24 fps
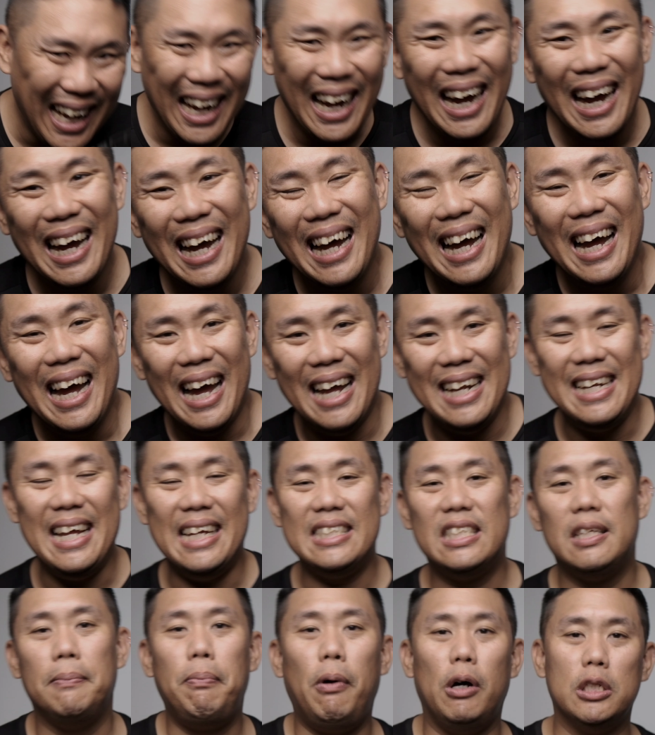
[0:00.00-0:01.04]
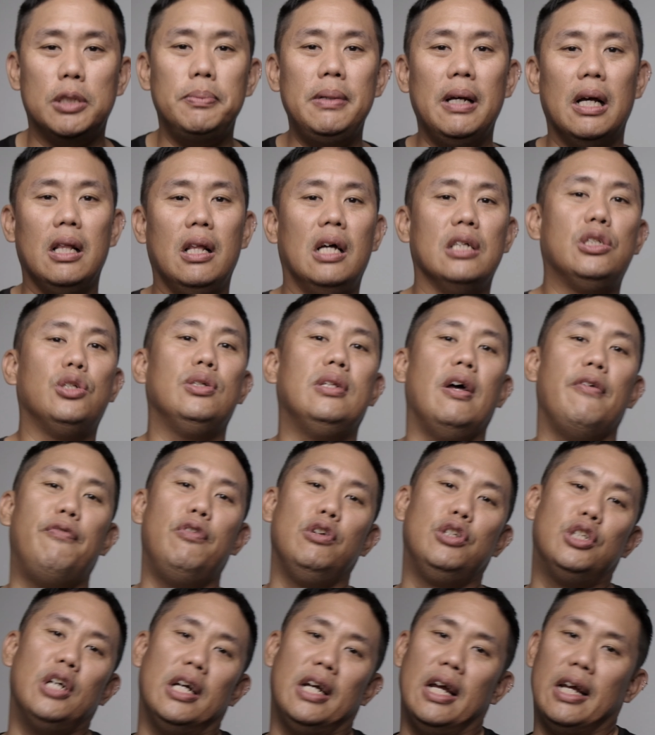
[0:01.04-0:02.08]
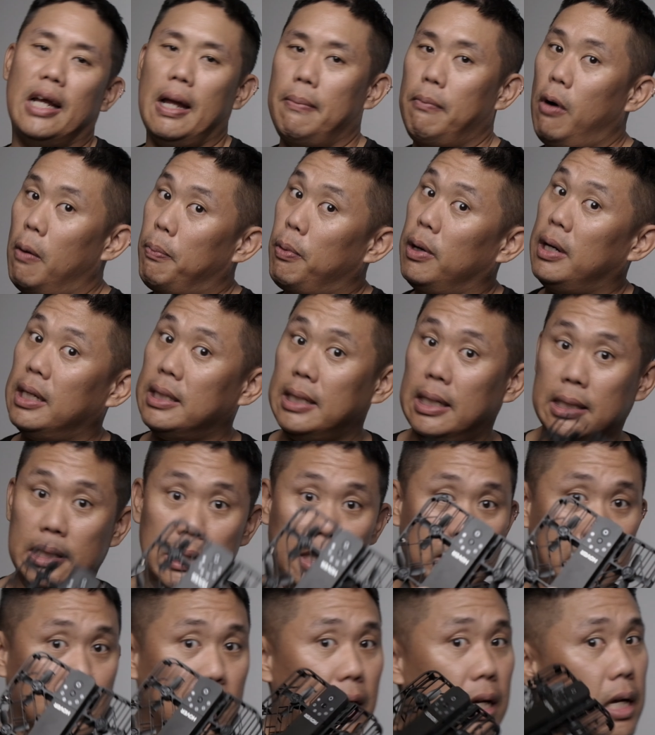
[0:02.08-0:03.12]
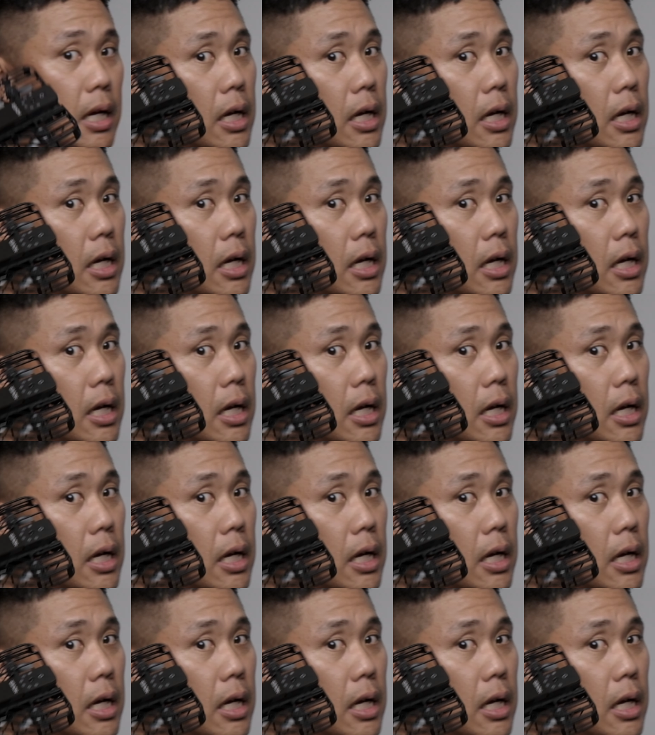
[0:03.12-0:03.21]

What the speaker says: And that supports me a lot, so that future I can get more products like this